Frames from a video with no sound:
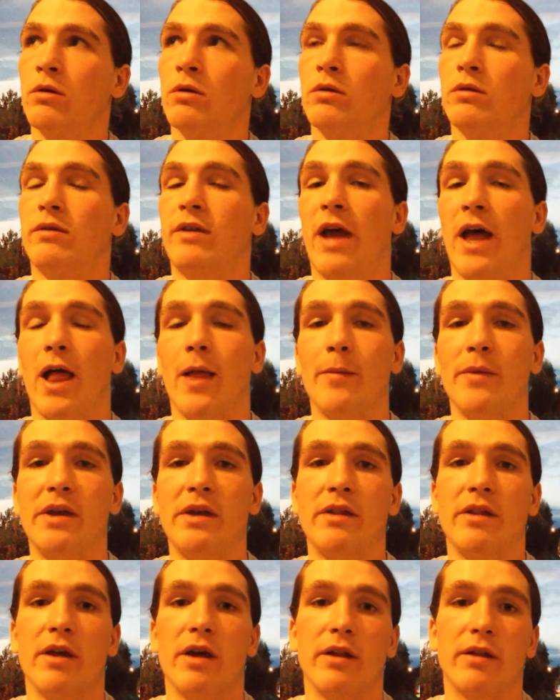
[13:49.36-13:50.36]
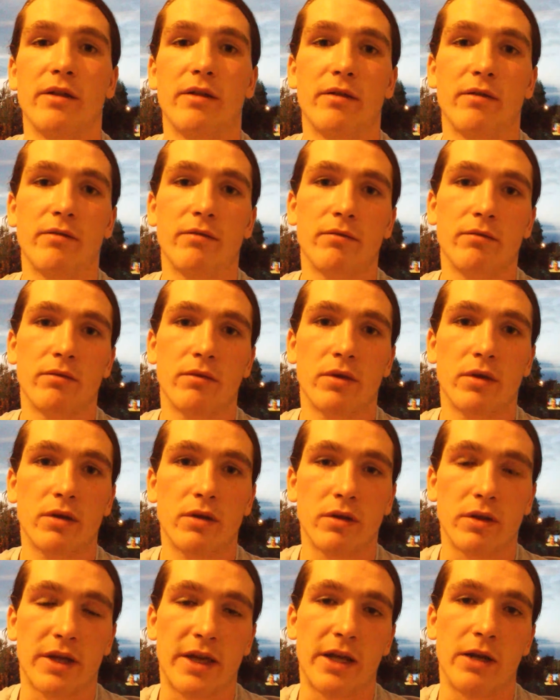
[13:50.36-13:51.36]
tell me that
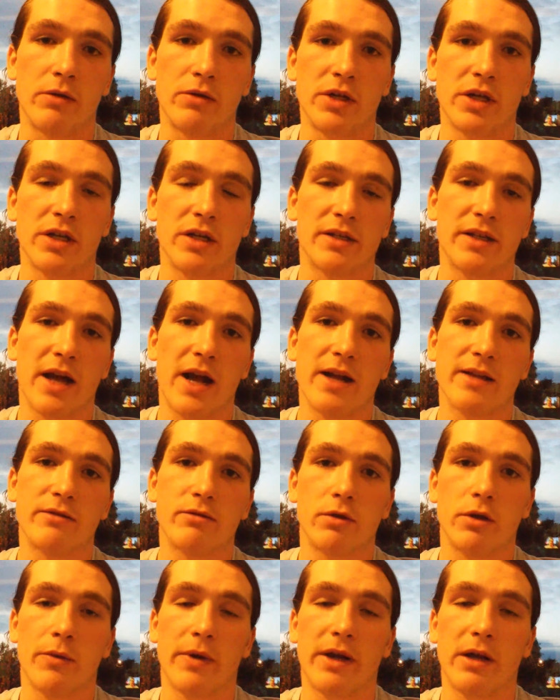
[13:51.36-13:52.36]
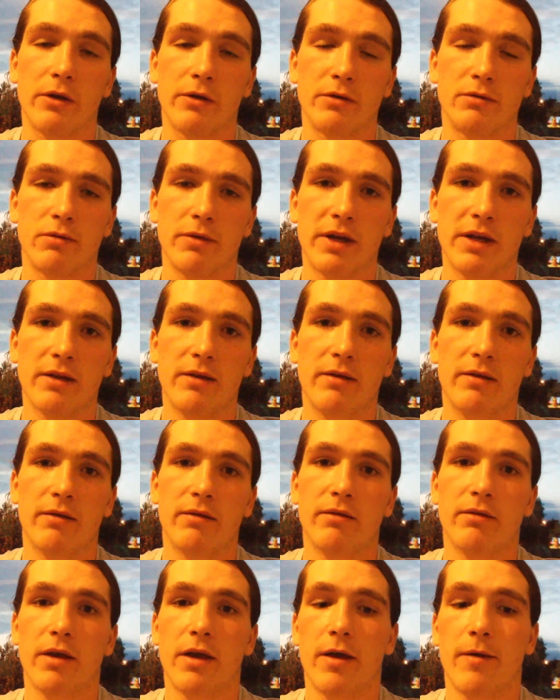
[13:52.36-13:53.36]
the ketogenic diet's the only way to lose
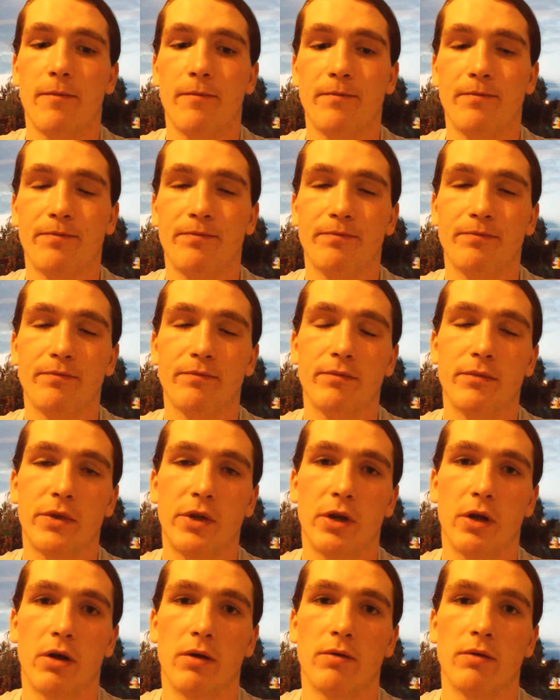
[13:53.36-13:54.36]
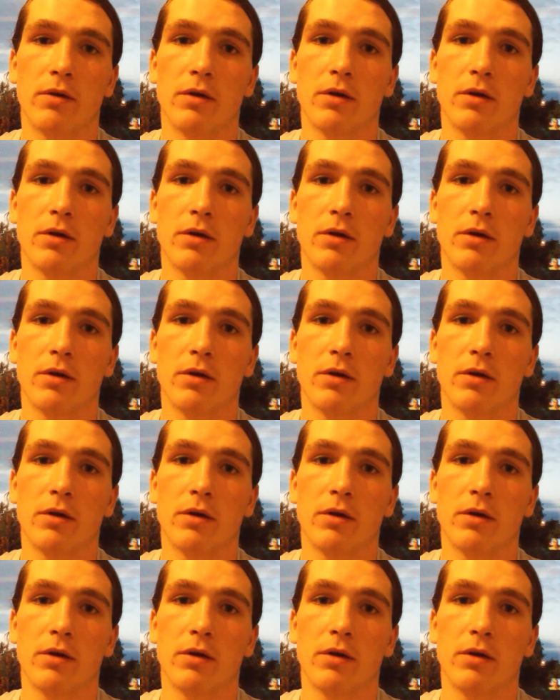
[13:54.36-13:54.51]
weight, you know,